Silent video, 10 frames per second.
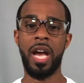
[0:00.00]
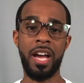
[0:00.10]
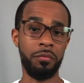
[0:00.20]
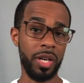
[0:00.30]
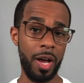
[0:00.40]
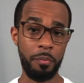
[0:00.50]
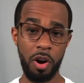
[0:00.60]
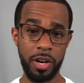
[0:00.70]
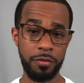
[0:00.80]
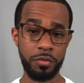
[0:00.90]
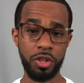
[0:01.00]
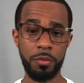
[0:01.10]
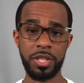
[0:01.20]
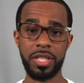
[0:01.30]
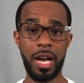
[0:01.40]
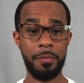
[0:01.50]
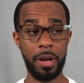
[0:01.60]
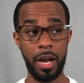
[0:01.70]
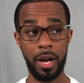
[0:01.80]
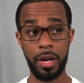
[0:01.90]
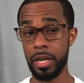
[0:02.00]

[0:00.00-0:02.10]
And when I bought it from Joma Shop, uh,